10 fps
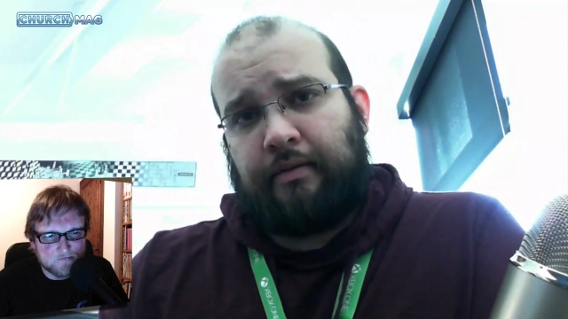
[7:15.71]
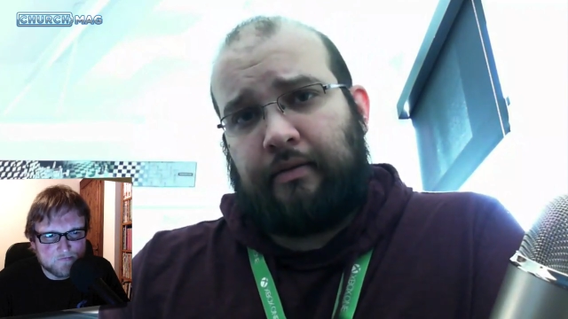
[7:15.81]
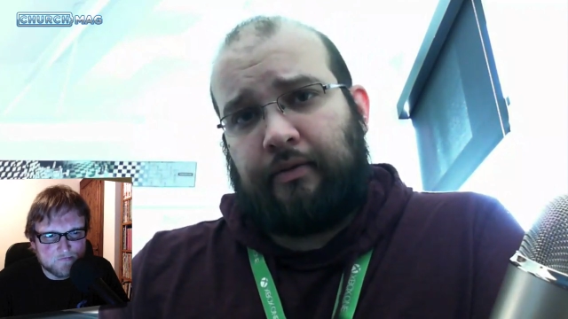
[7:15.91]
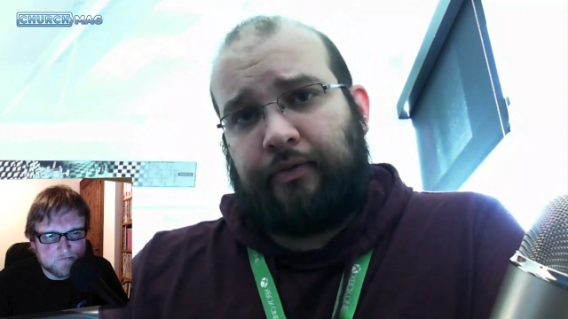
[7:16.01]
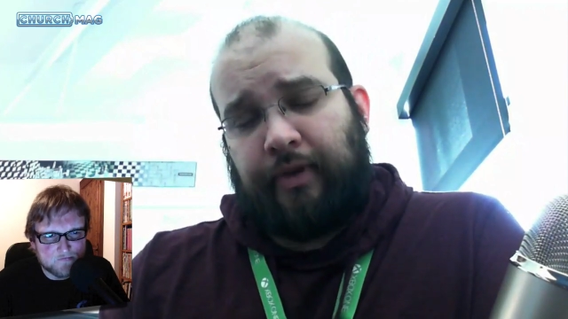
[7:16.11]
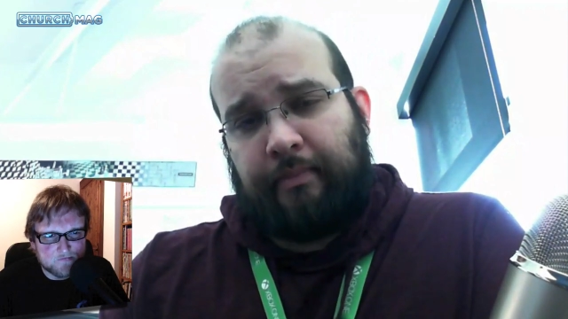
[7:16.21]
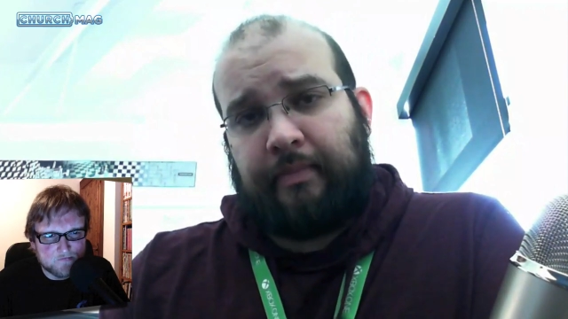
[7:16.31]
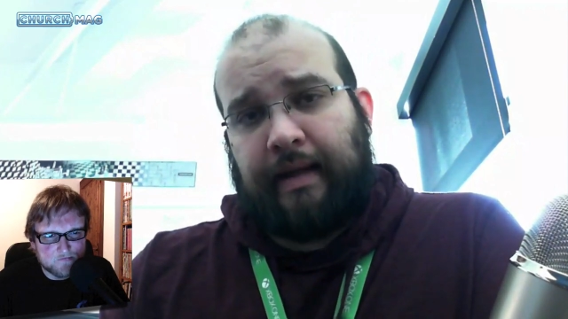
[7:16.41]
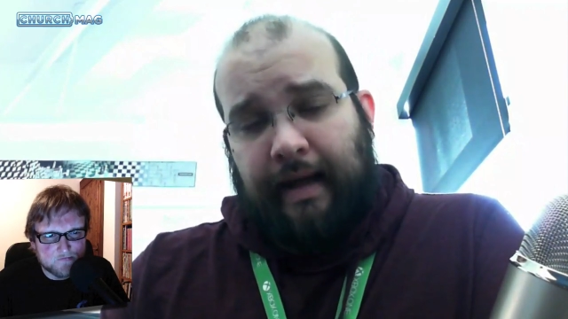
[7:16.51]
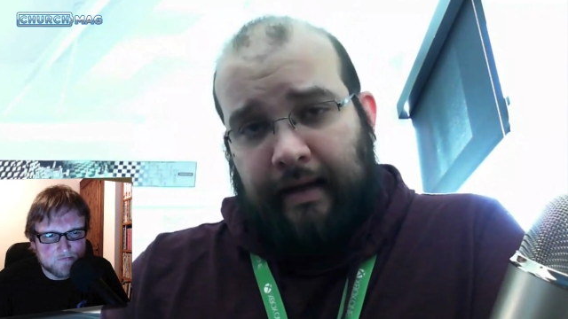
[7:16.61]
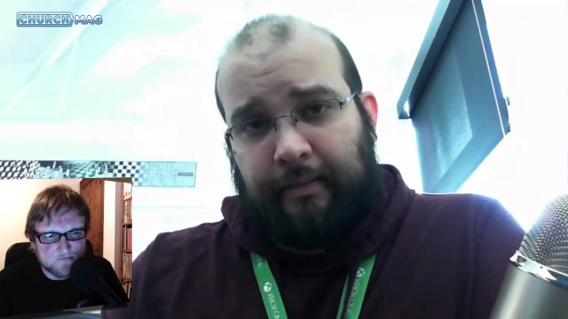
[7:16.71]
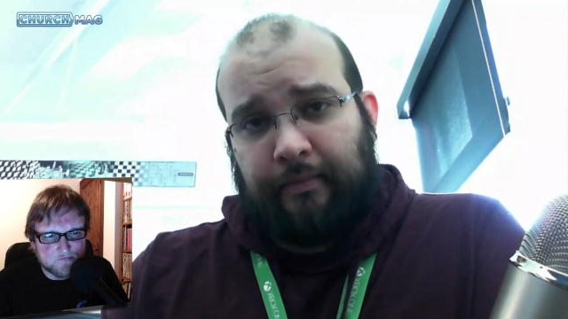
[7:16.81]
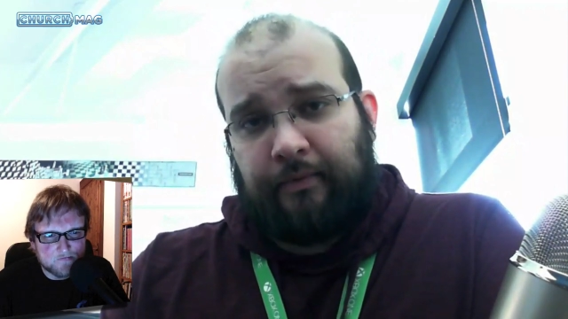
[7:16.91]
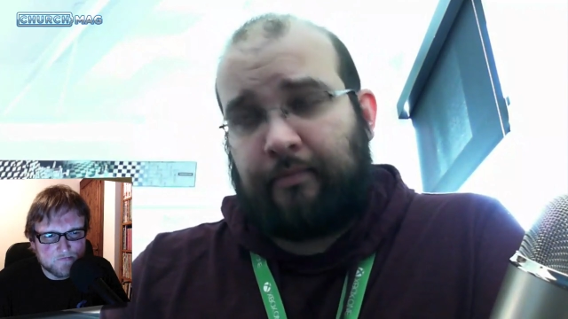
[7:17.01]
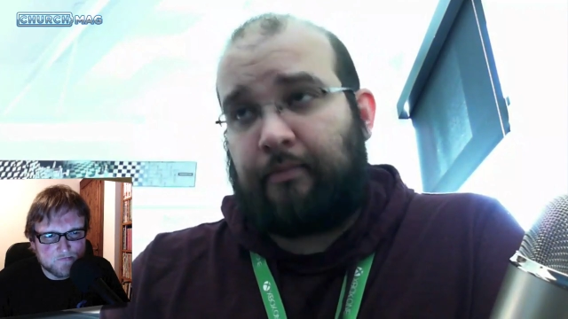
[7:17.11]

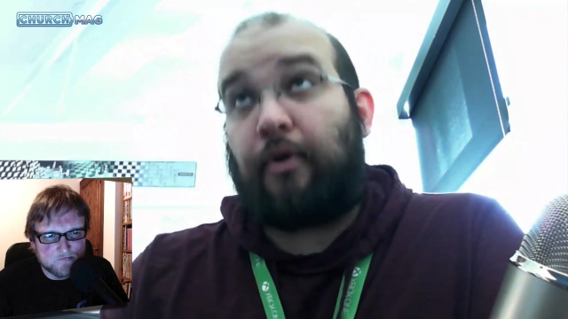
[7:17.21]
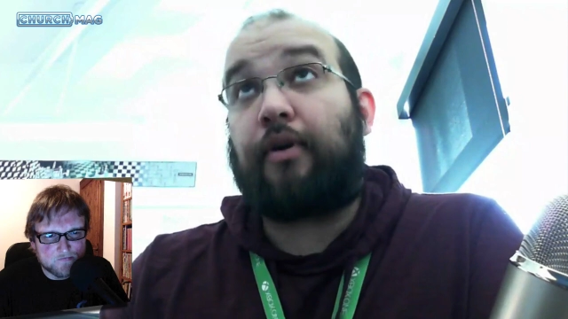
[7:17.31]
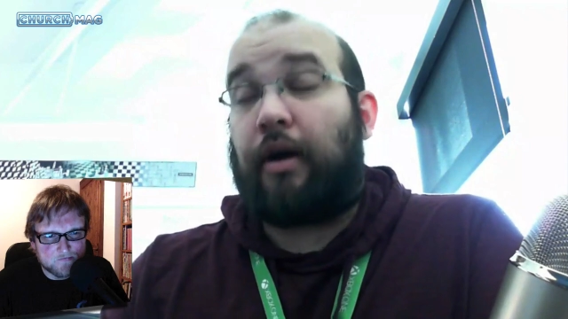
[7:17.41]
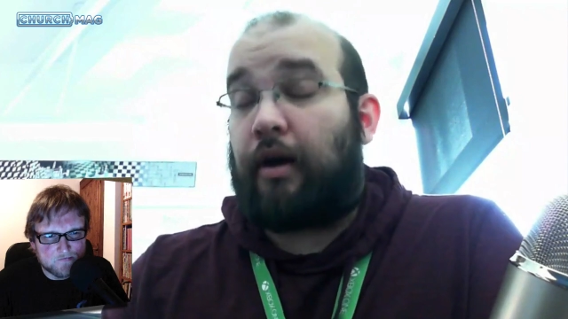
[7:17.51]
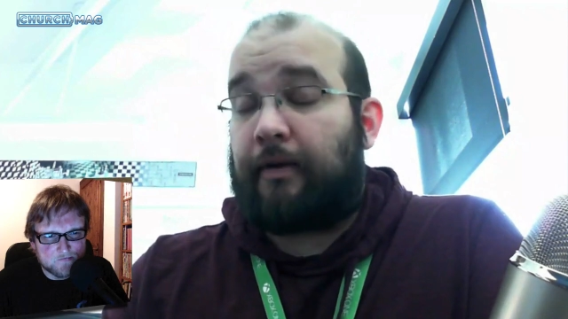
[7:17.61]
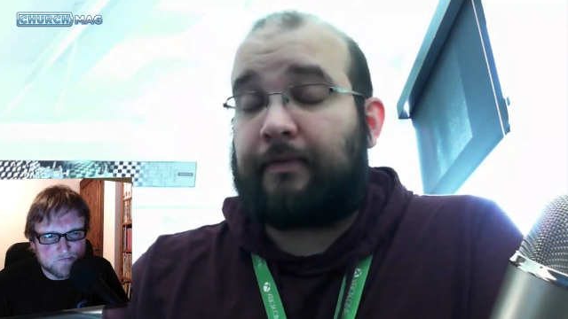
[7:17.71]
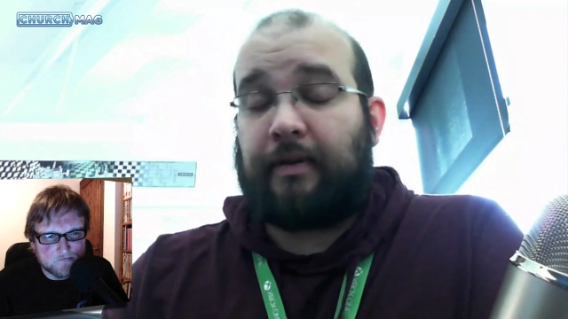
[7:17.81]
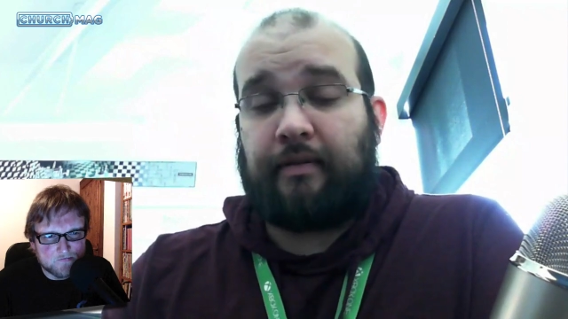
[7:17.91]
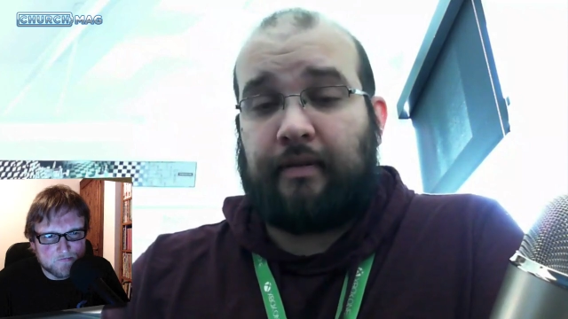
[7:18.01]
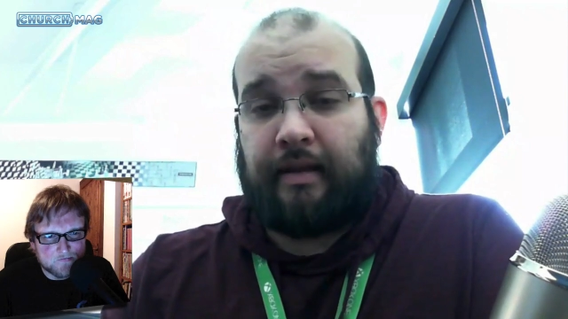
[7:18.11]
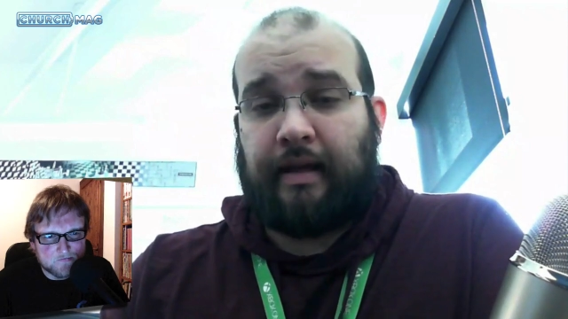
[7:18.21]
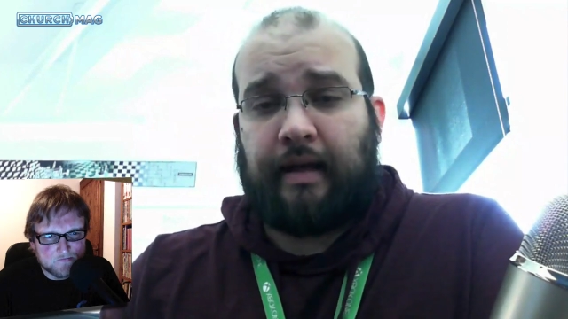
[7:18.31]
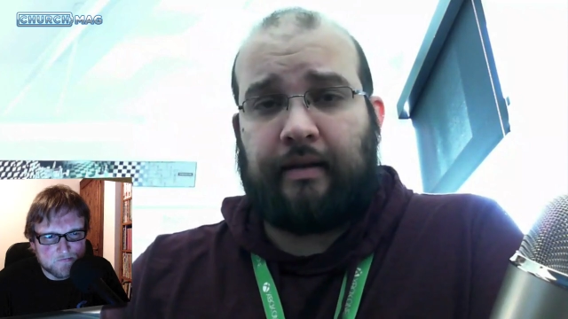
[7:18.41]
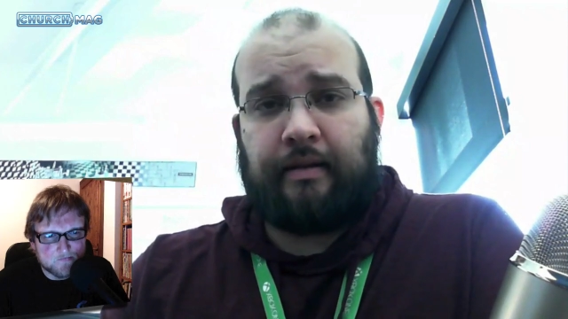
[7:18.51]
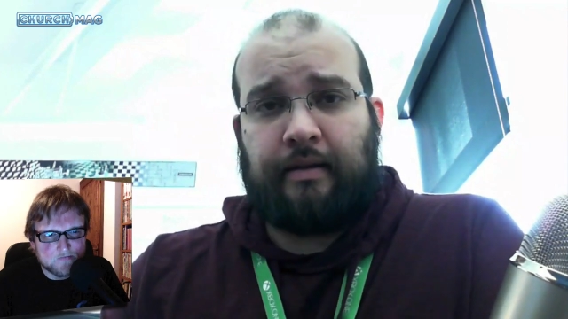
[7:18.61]
Speaker 1: sometimes, more often than
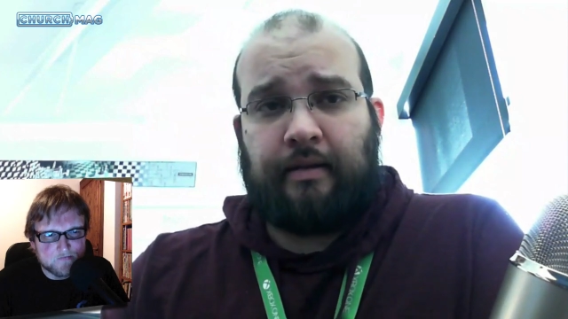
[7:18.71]
not,